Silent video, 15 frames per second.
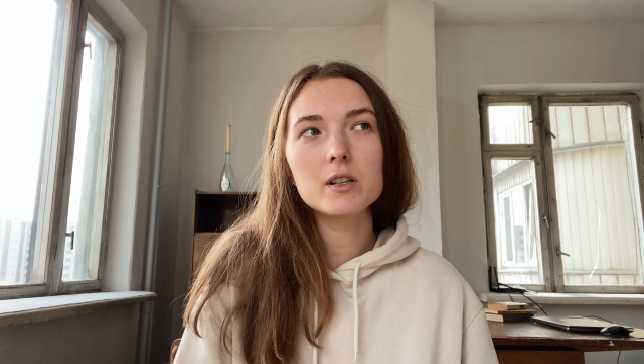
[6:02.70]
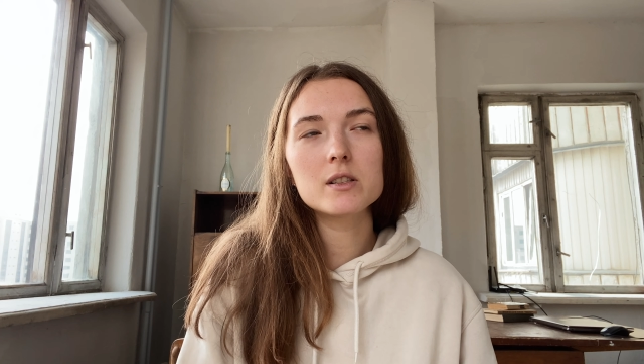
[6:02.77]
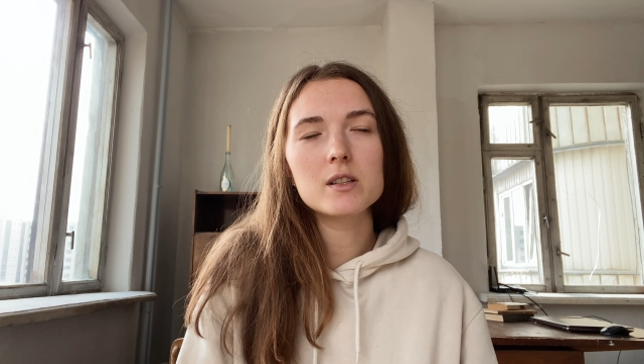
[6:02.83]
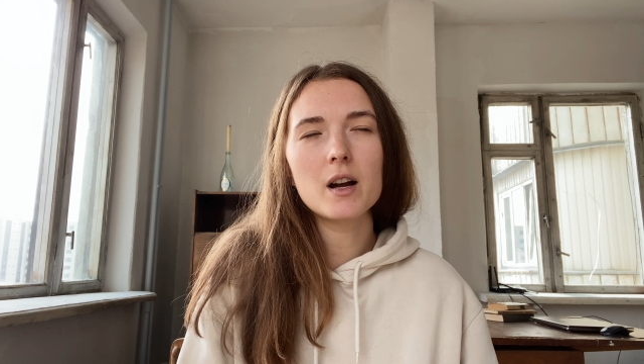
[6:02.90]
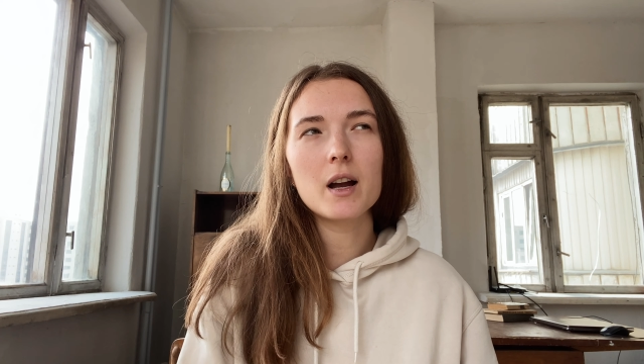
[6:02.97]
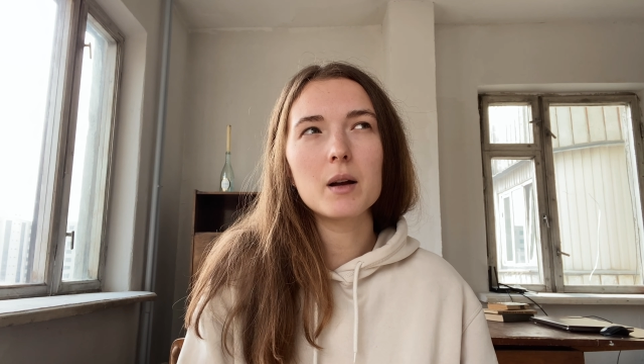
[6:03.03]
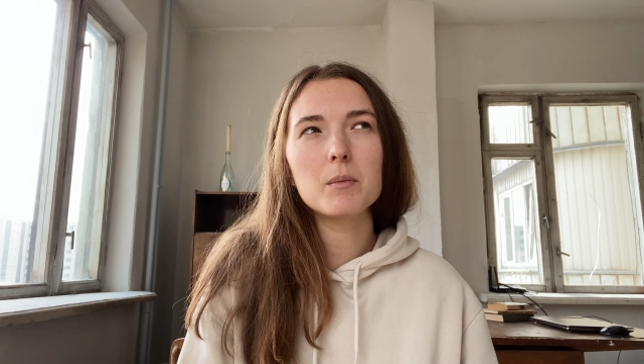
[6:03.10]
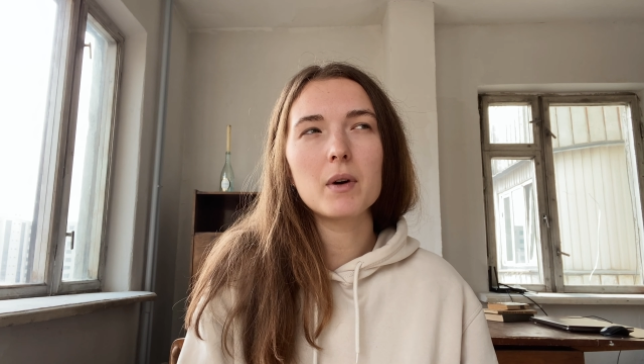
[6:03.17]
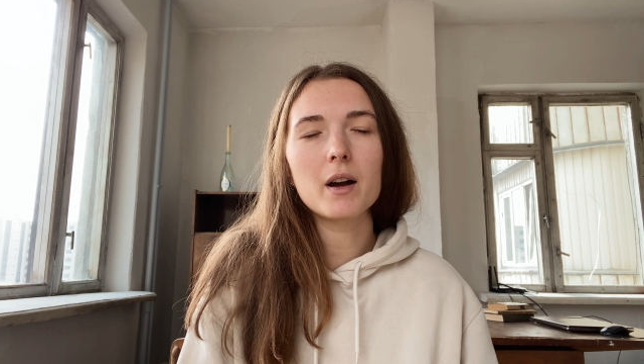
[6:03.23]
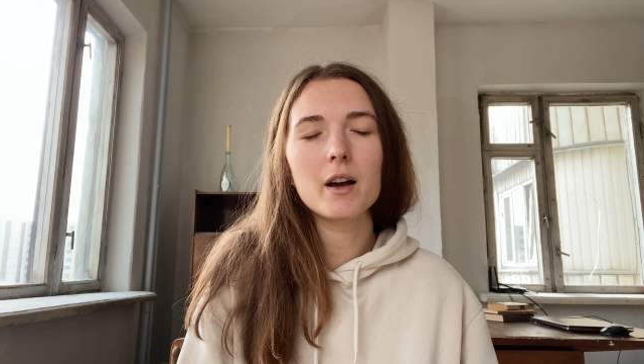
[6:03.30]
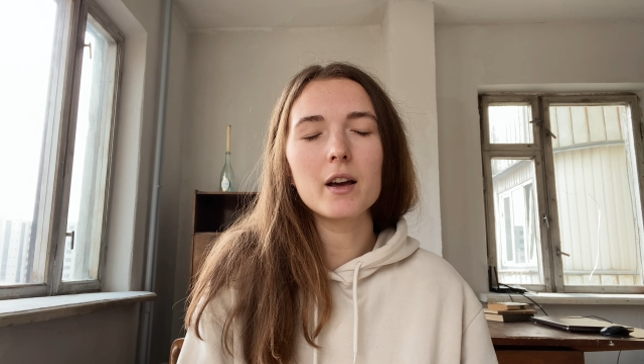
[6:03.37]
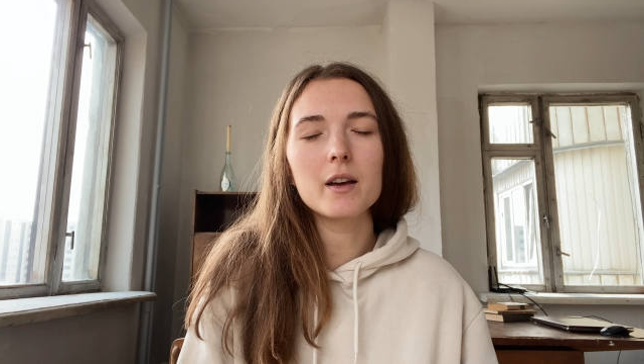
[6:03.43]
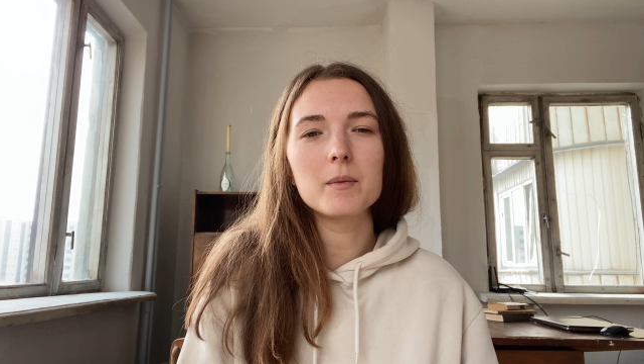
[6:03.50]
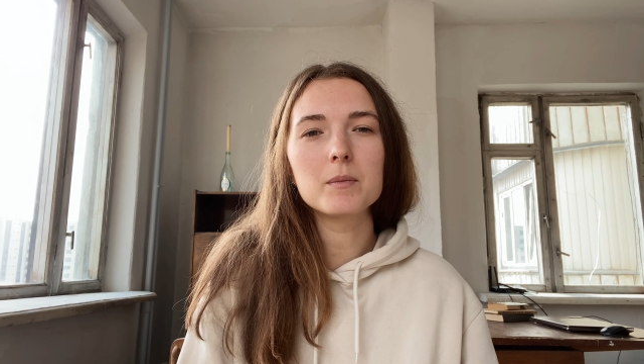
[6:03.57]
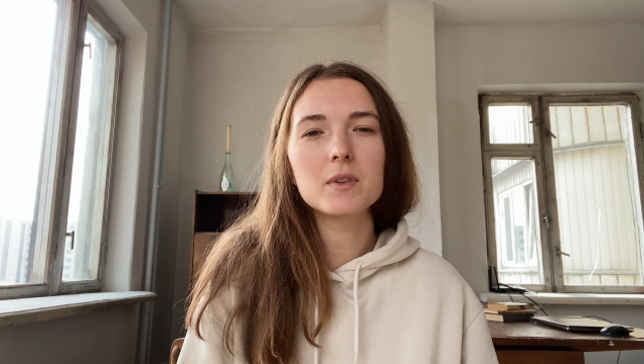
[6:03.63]
time
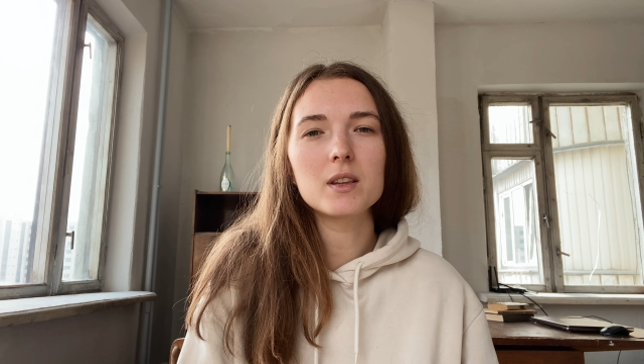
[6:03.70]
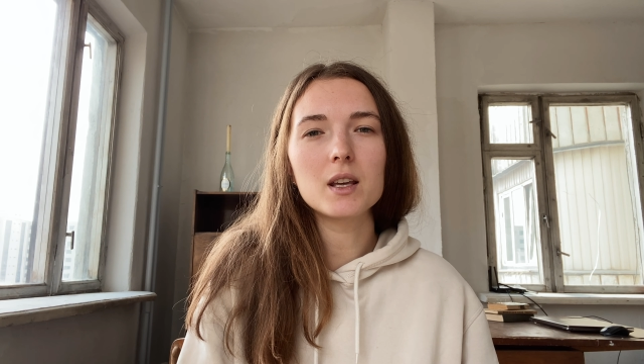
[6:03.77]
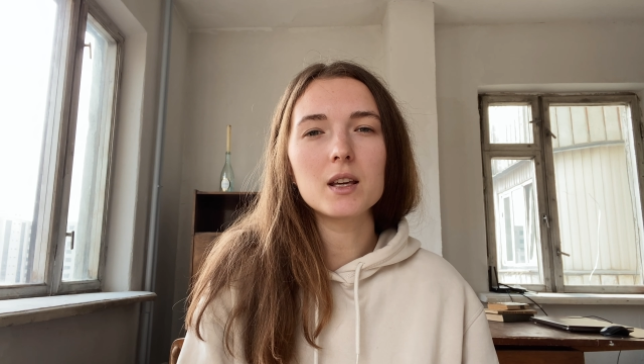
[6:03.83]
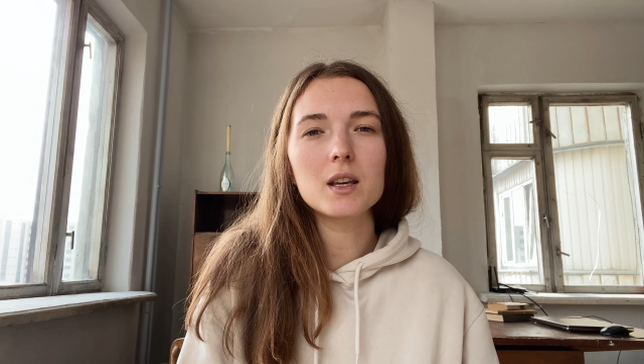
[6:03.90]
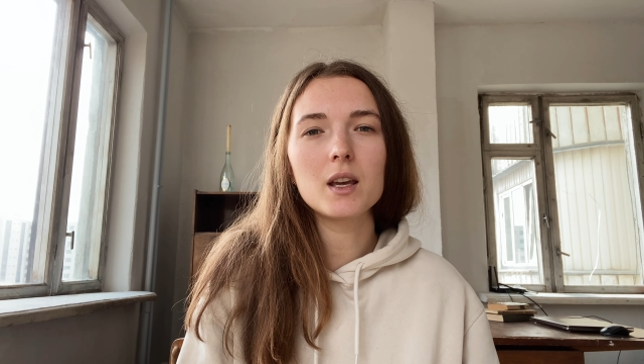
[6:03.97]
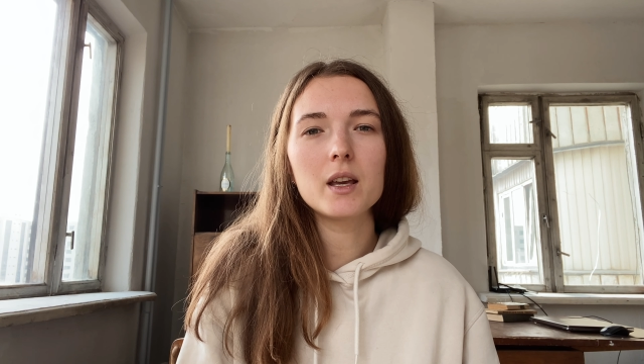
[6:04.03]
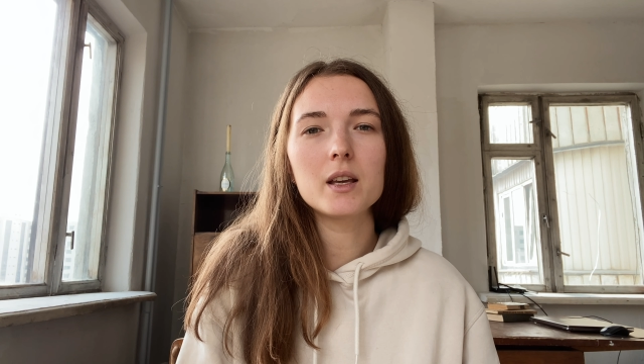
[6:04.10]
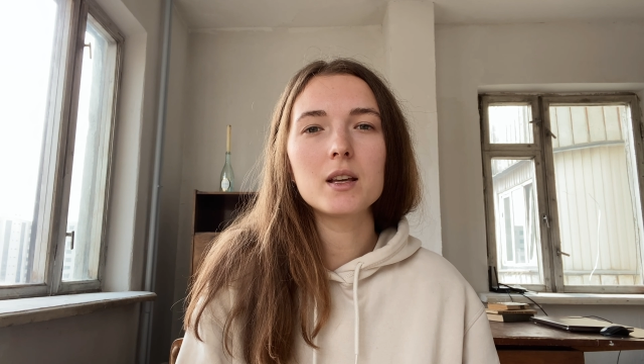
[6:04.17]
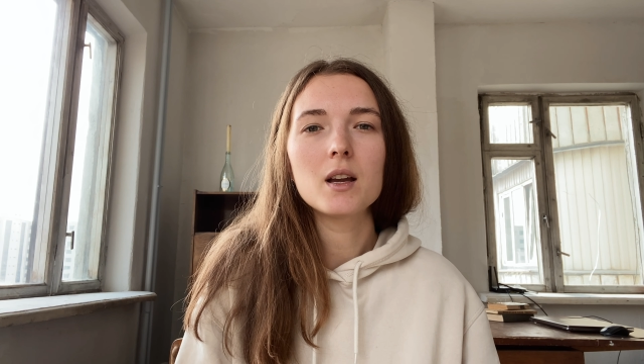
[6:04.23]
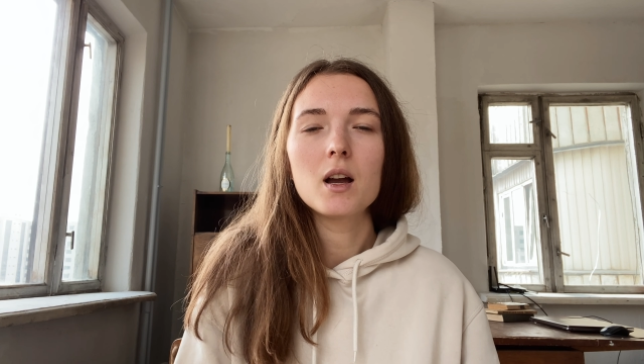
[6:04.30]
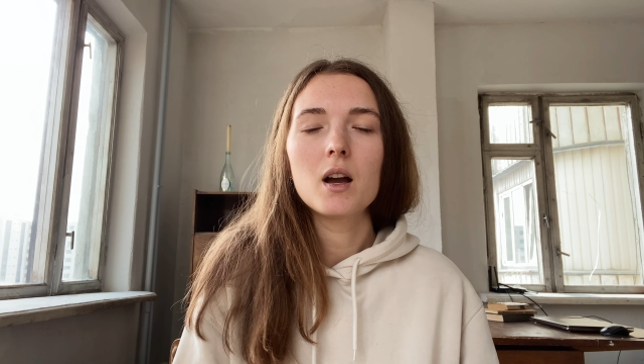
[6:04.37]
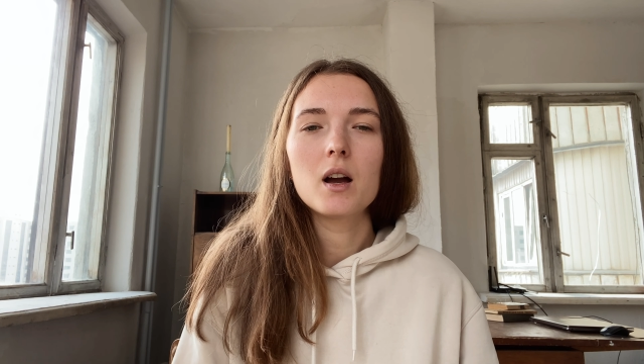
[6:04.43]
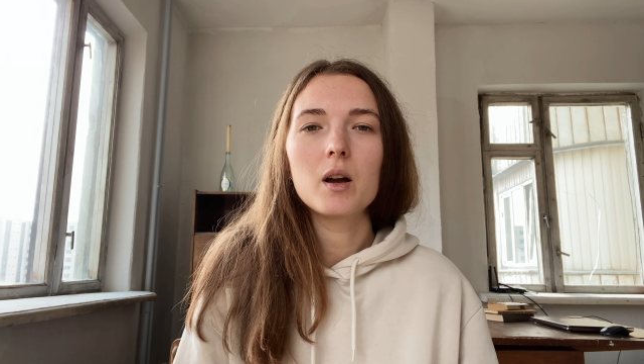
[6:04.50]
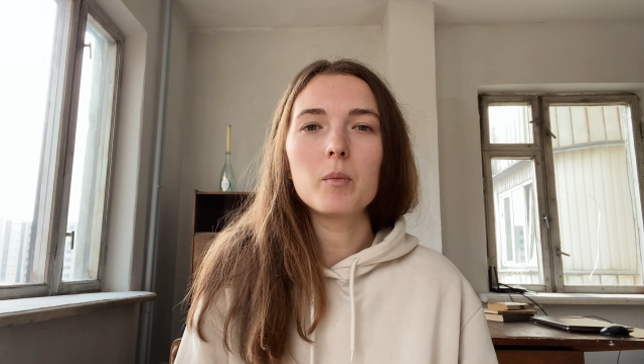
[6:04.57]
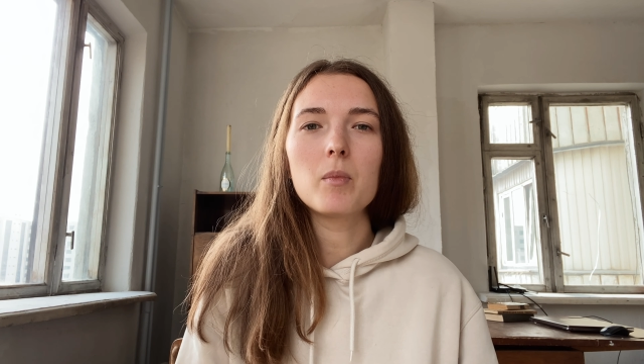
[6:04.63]
I'm thinking
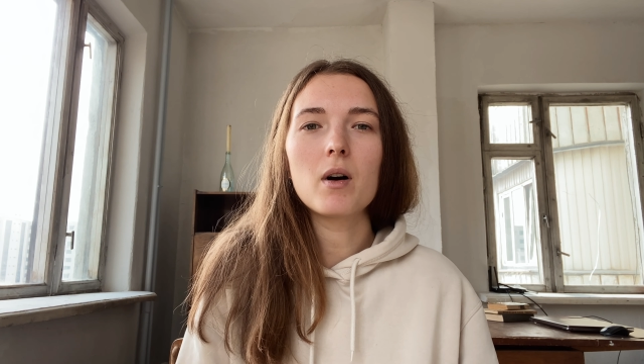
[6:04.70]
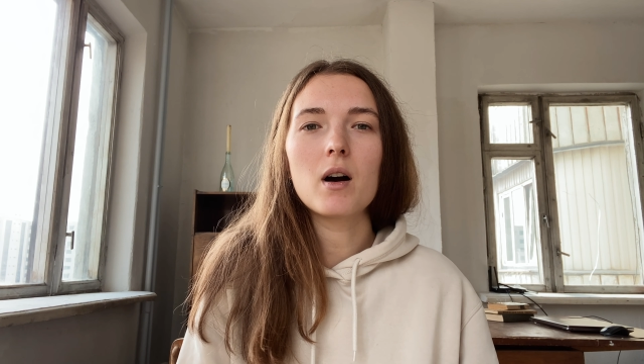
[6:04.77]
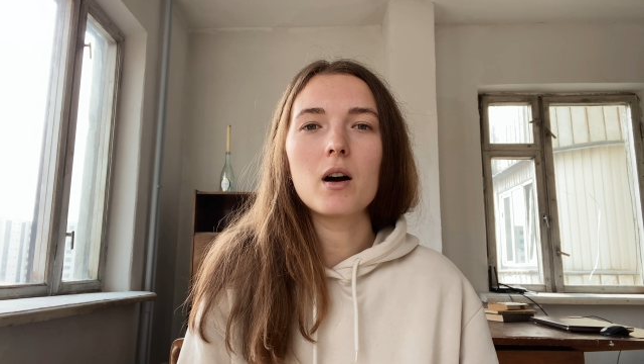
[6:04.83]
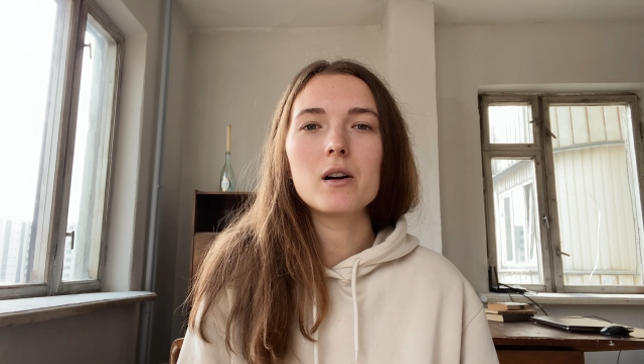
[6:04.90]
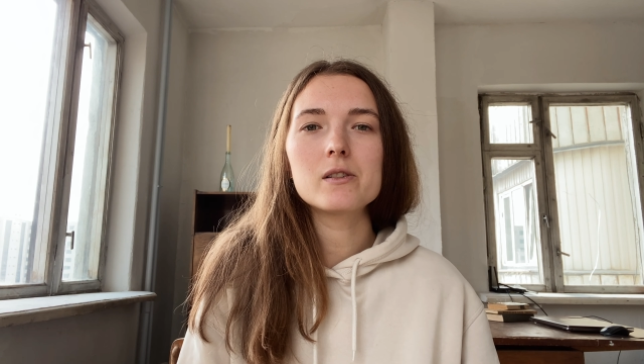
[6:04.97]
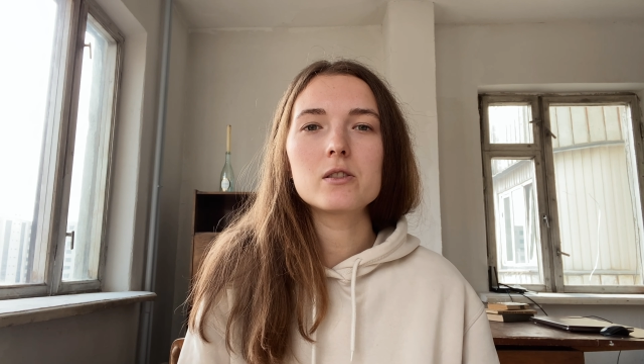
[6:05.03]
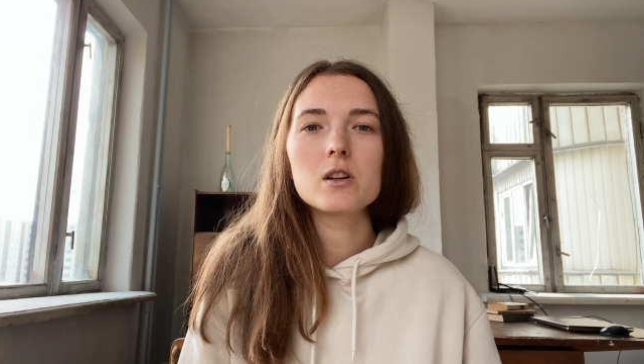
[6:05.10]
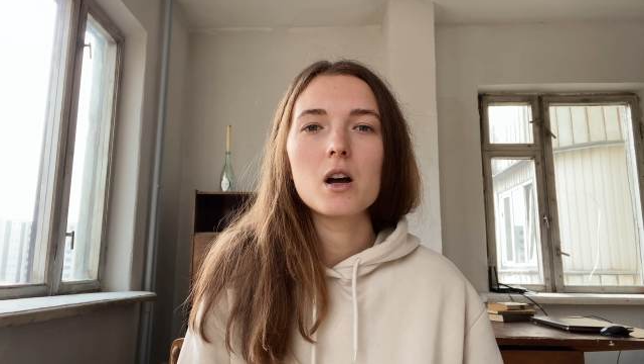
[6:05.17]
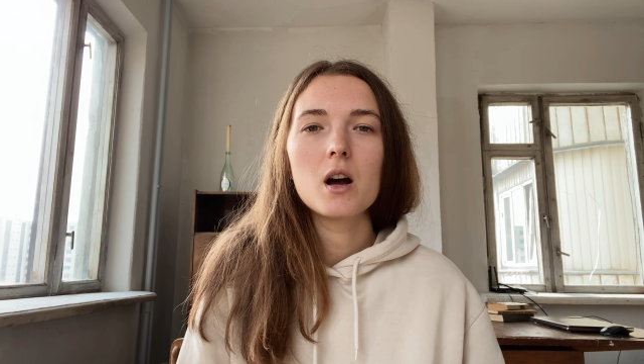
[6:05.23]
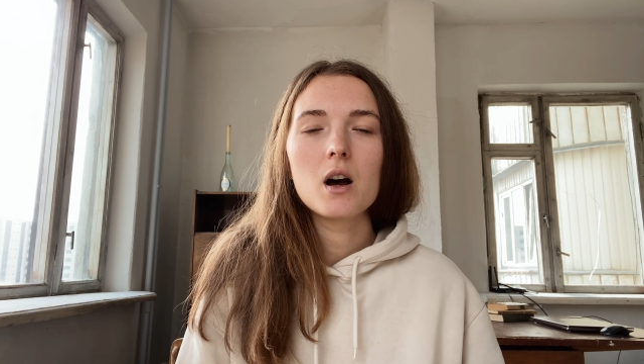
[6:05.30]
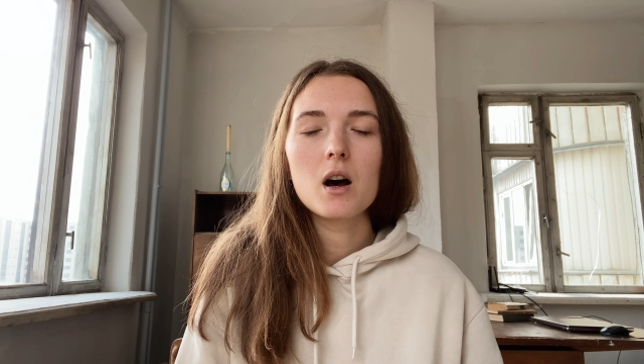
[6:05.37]
about